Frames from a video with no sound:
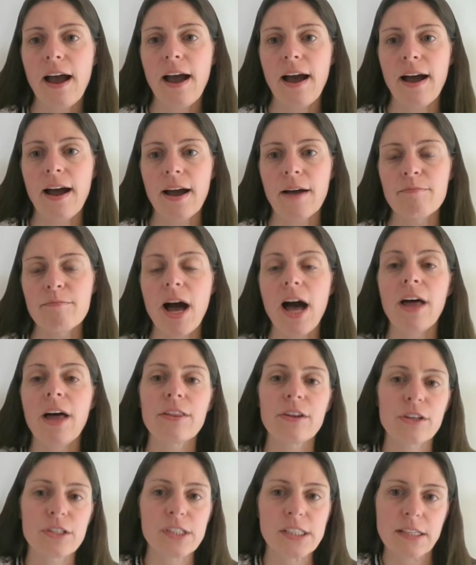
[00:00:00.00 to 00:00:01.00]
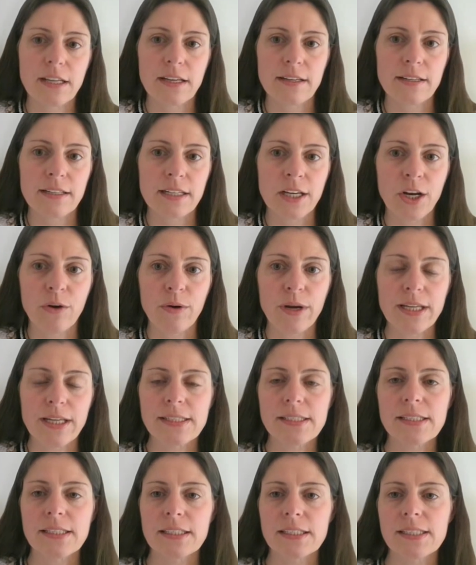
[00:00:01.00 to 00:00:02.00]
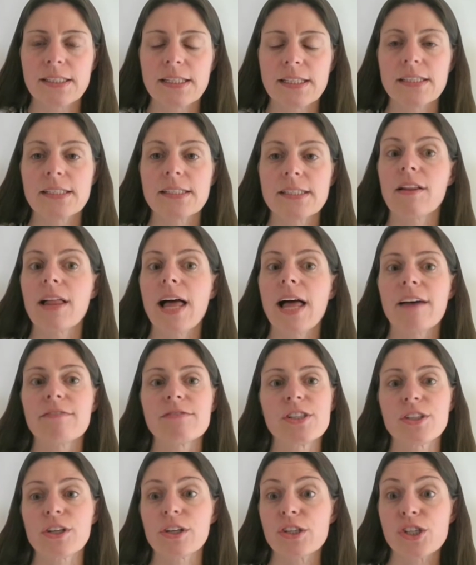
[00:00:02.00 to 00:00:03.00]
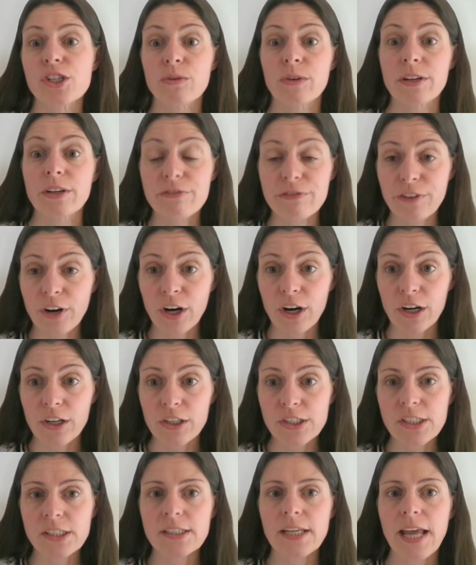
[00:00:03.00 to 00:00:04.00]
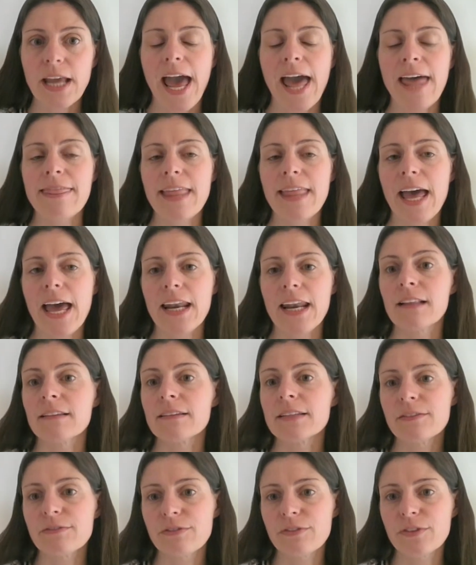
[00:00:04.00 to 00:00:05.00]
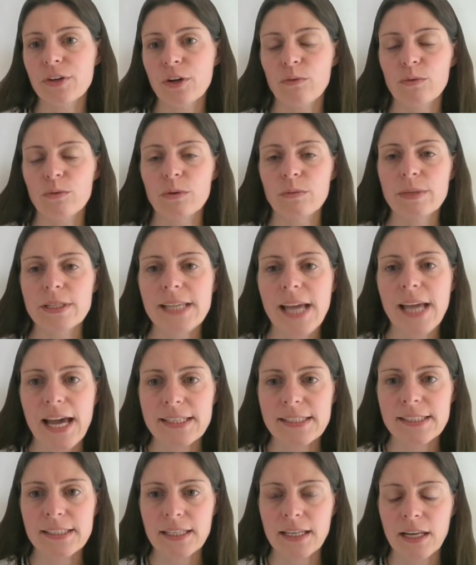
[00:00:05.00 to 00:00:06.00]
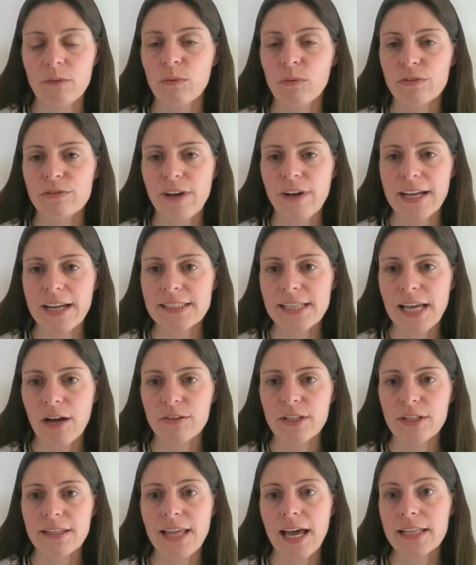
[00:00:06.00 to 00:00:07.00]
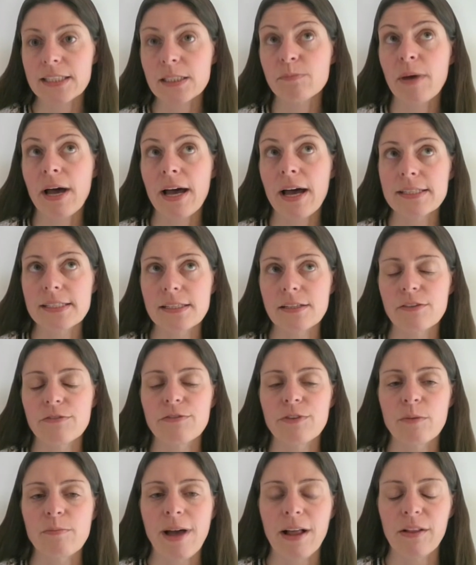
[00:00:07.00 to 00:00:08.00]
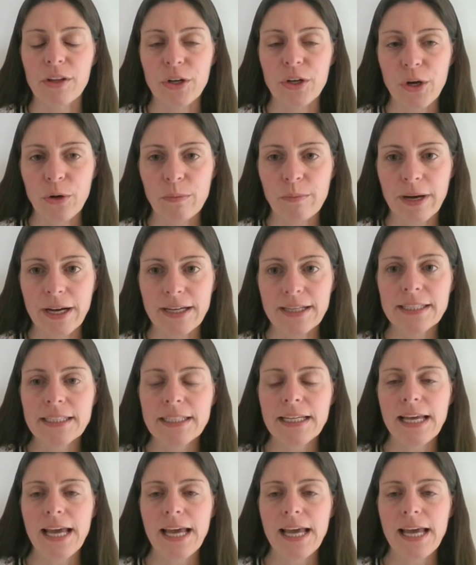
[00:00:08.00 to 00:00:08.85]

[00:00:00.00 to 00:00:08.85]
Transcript: Um, others, you know, instances, they'll have surgery first, and then a lymph node will be tested, and we'll find out that's positive for melanoma.